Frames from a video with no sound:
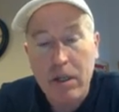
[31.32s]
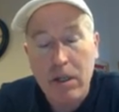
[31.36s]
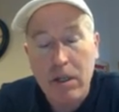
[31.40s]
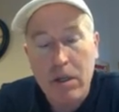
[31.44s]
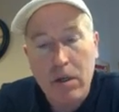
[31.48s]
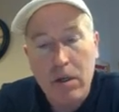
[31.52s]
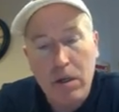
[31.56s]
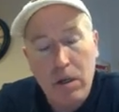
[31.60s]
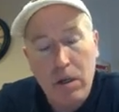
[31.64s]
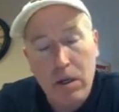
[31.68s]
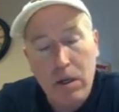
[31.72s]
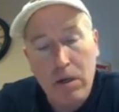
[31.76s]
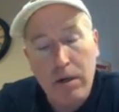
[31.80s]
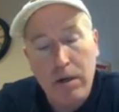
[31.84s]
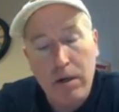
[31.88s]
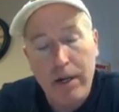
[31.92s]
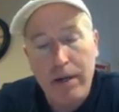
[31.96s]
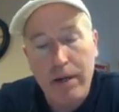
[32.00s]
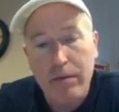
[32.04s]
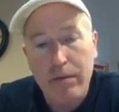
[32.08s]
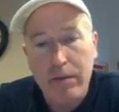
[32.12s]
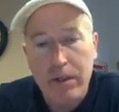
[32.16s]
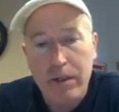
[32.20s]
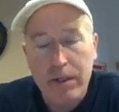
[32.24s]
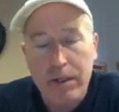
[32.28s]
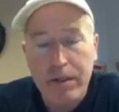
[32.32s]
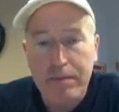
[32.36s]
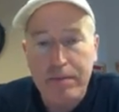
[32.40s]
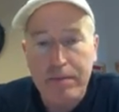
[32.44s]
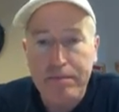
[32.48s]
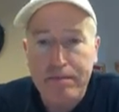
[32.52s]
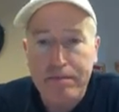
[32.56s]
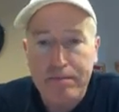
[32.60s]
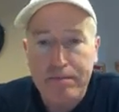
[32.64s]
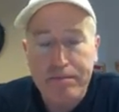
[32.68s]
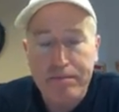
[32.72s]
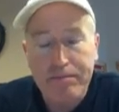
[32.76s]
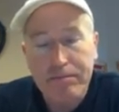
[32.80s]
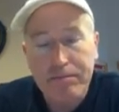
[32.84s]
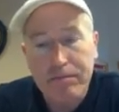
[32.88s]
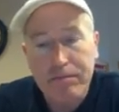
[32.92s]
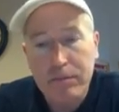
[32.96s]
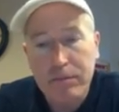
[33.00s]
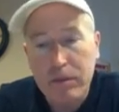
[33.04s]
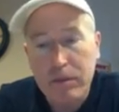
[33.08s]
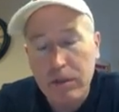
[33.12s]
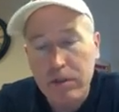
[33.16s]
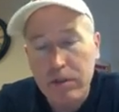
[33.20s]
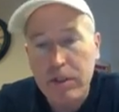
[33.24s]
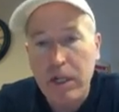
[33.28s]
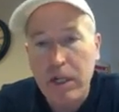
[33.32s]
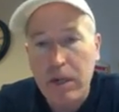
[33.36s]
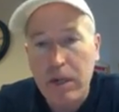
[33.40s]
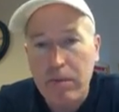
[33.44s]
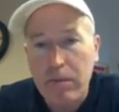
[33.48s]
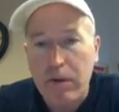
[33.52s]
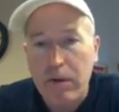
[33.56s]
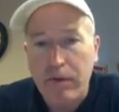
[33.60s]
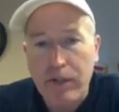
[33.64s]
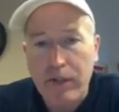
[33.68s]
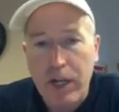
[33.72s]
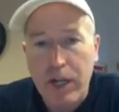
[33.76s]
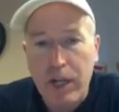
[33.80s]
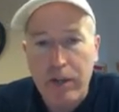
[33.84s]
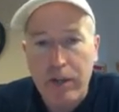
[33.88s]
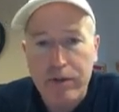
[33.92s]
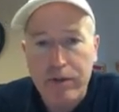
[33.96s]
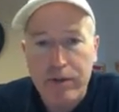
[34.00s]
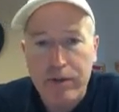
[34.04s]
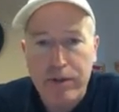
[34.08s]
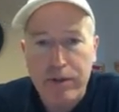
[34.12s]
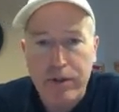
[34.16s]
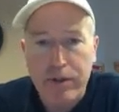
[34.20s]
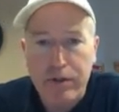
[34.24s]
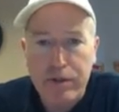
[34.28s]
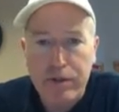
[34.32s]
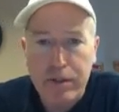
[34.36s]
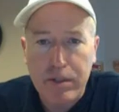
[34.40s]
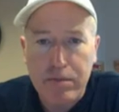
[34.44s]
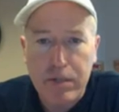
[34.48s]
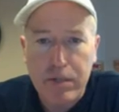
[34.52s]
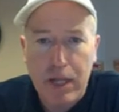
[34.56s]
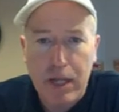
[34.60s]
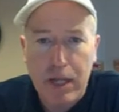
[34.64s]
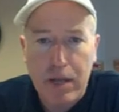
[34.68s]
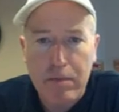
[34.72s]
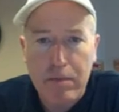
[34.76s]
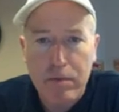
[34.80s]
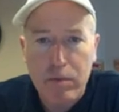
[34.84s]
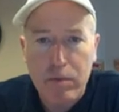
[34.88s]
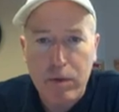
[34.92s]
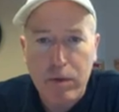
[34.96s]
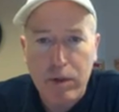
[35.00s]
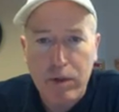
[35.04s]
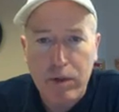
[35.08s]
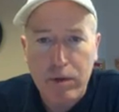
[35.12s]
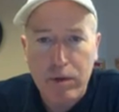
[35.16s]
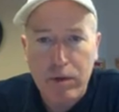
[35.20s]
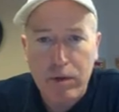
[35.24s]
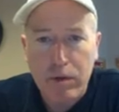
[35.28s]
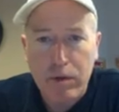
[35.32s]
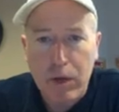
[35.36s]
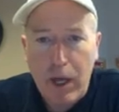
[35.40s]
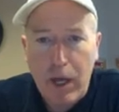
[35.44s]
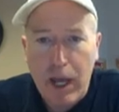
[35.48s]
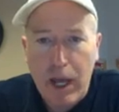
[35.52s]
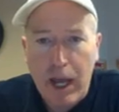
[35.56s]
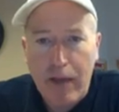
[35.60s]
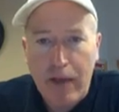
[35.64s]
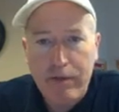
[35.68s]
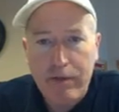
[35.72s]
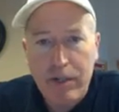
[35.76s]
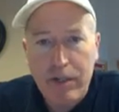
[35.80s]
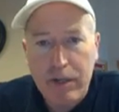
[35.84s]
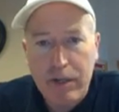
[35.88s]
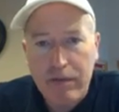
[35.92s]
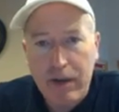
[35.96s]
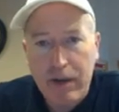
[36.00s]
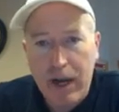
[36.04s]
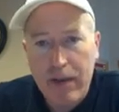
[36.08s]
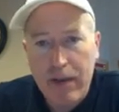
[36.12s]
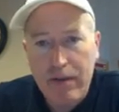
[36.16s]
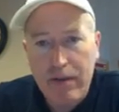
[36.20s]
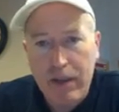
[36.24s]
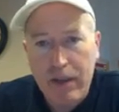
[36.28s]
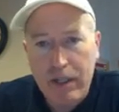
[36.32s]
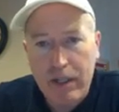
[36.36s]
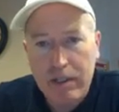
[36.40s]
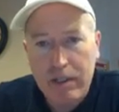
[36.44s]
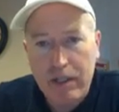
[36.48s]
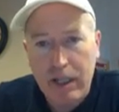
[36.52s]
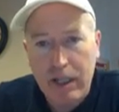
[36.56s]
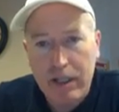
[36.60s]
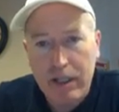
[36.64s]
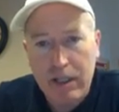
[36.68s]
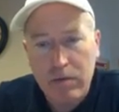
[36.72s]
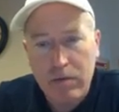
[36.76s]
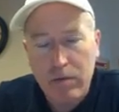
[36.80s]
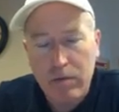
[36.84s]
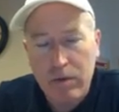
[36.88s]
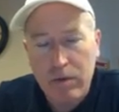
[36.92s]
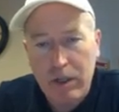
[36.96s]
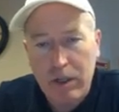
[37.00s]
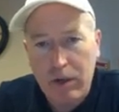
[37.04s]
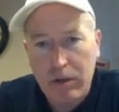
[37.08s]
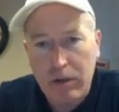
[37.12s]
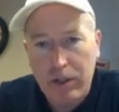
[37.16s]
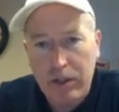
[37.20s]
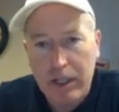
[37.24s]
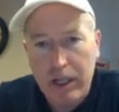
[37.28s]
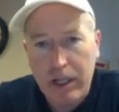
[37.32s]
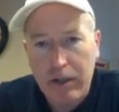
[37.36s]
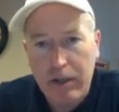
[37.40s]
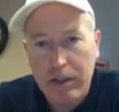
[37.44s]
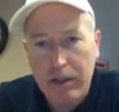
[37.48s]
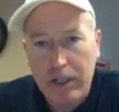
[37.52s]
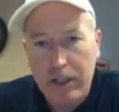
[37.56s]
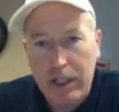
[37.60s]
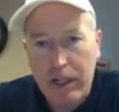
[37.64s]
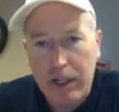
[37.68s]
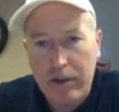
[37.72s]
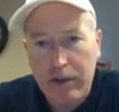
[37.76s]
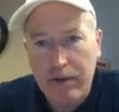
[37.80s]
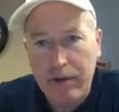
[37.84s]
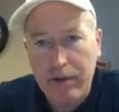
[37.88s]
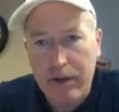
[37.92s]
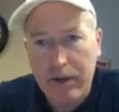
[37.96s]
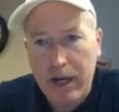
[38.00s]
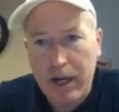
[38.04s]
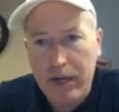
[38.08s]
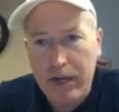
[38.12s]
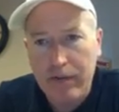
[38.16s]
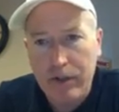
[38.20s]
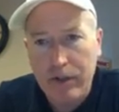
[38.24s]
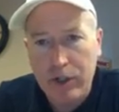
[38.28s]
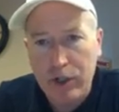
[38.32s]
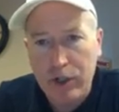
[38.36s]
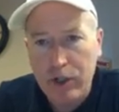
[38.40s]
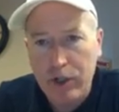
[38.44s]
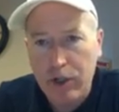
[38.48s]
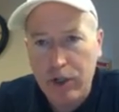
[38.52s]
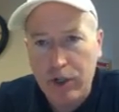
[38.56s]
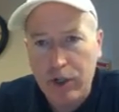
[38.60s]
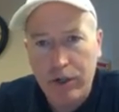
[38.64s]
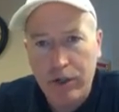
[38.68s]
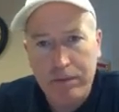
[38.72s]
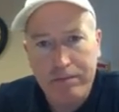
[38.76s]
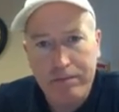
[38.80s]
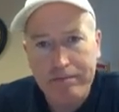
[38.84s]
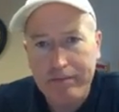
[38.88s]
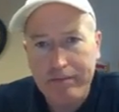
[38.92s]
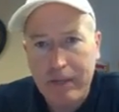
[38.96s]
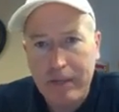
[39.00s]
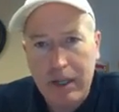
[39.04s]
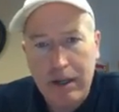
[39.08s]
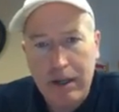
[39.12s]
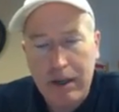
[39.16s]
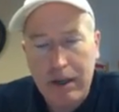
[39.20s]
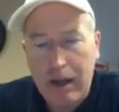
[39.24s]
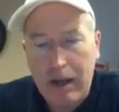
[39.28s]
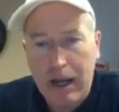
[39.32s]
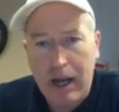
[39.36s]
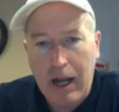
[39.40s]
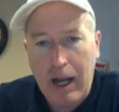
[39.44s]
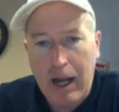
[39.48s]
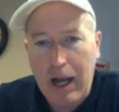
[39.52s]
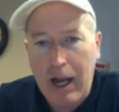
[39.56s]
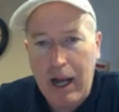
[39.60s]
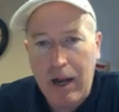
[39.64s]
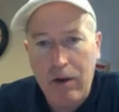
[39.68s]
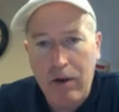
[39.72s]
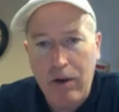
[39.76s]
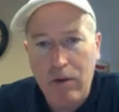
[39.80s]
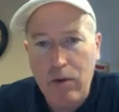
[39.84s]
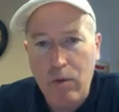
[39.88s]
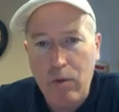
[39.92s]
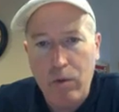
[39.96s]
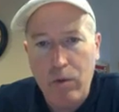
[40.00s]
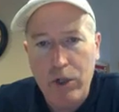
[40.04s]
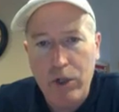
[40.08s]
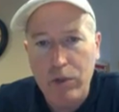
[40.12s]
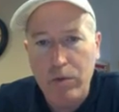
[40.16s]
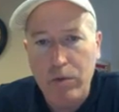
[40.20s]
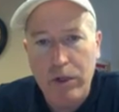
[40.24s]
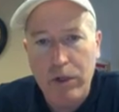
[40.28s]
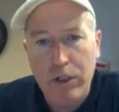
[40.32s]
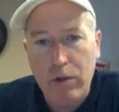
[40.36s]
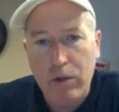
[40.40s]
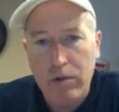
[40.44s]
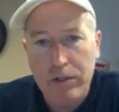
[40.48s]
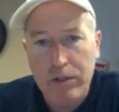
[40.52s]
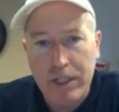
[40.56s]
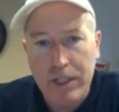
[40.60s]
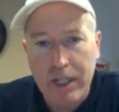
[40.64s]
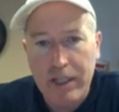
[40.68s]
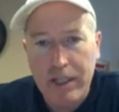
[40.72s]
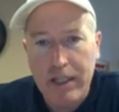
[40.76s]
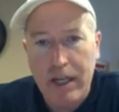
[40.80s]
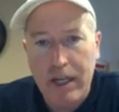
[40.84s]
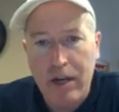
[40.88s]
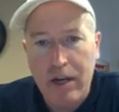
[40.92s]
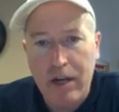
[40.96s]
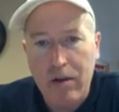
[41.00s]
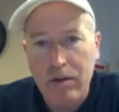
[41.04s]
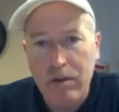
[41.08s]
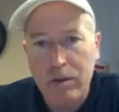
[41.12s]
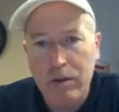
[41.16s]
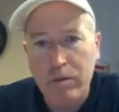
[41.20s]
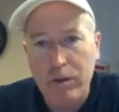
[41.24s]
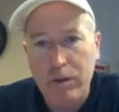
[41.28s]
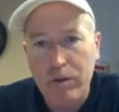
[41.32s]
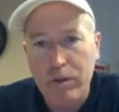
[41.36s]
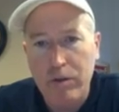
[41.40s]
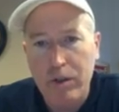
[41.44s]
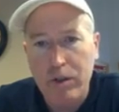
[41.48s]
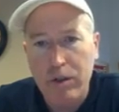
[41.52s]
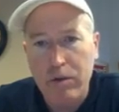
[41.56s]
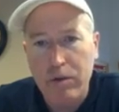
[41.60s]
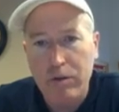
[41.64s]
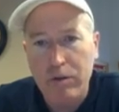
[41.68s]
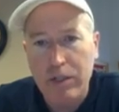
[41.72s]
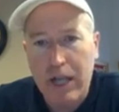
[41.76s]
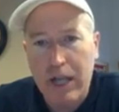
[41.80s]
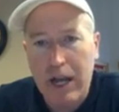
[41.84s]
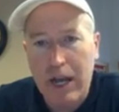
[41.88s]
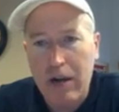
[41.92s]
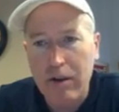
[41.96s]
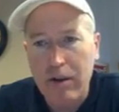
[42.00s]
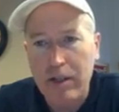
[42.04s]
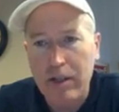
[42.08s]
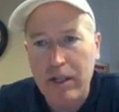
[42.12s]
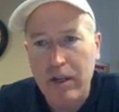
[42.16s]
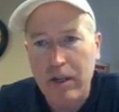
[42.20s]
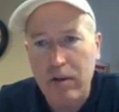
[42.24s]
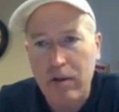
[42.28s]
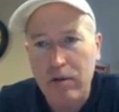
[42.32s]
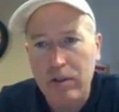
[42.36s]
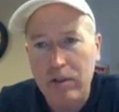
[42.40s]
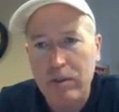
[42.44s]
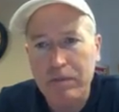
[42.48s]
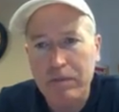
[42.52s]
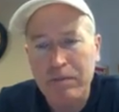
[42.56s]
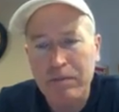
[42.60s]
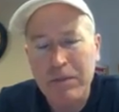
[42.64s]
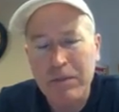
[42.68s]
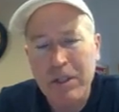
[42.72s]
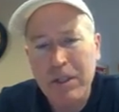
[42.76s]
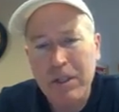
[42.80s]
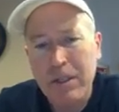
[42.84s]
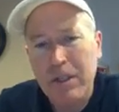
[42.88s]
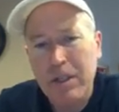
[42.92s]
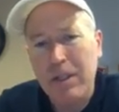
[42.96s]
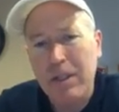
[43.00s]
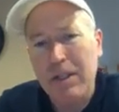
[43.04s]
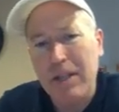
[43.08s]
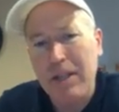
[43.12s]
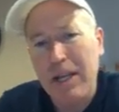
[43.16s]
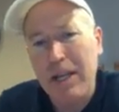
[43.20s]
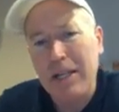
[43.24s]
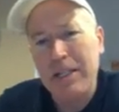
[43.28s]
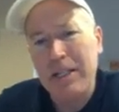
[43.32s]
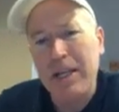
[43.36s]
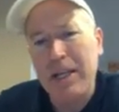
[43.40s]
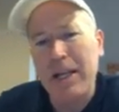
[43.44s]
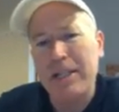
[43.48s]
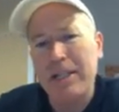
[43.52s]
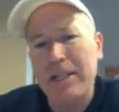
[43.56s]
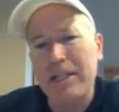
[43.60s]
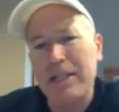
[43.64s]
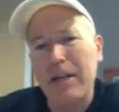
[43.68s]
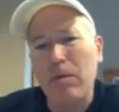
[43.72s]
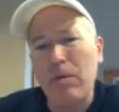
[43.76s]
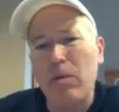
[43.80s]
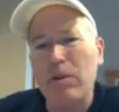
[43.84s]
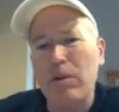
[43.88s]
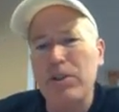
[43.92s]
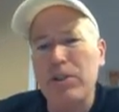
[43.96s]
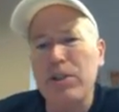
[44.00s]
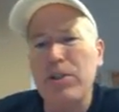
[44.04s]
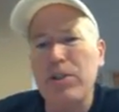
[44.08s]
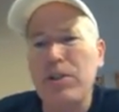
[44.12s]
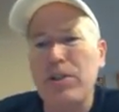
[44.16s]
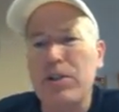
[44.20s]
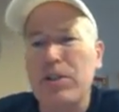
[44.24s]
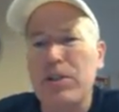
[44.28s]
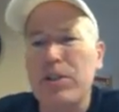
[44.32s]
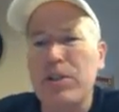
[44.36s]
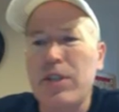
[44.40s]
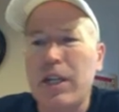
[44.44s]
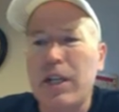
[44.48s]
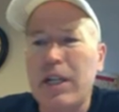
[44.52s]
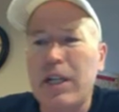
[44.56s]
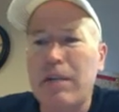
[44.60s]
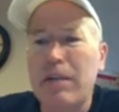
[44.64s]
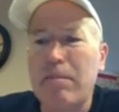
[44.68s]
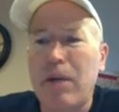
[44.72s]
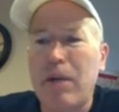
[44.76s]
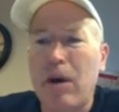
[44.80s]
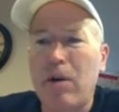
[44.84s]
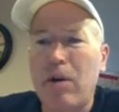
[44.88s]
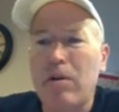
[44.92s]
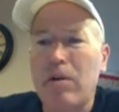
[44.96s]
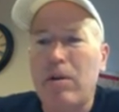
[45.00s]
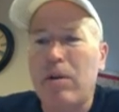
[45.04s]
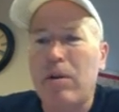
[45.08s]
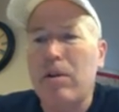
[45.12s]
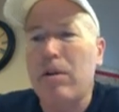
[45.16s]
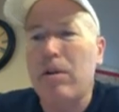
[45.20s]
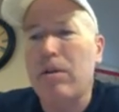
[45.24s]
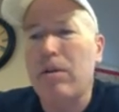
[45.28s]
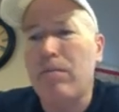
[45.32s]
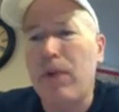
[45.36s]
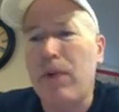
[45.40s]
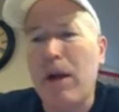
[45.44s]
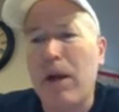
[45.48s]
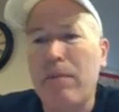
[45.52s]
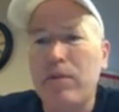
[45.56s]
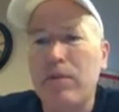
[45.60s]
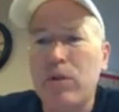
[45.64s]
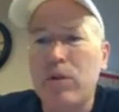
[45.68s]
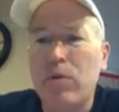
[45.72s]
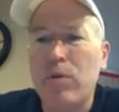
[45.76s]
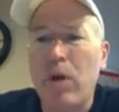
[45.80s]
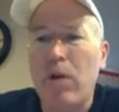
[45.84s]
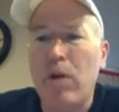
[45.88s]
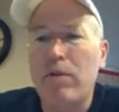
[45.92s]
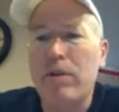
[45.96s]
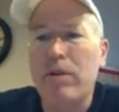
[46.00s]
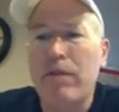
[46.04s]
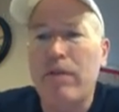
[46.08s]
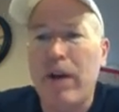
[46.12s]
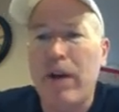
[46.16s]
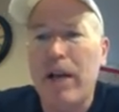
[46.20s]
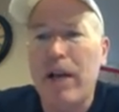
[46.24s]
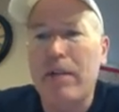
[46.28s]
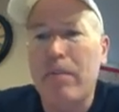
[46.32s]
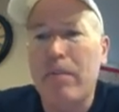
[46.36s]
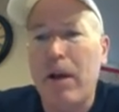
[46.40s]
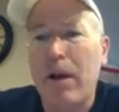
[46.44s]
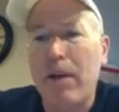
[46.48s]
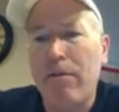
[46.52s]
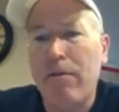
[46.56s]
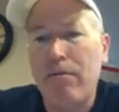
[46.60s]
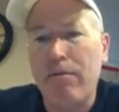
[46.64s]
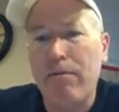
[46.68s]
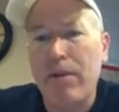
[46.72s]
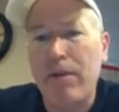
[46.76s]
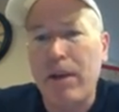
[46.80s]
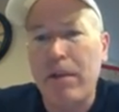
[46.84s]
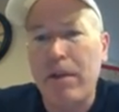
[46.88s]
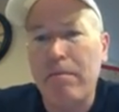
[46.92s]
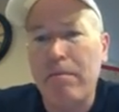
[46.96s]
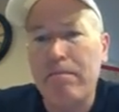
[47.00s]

All right, well, there's a number of challenges here. Sometimes when you have to divide things like this without a calculator, you're not even sure which one goes in the house, which one goes out of the house. In that case, I want you to just think about the problem 12 divided by 3.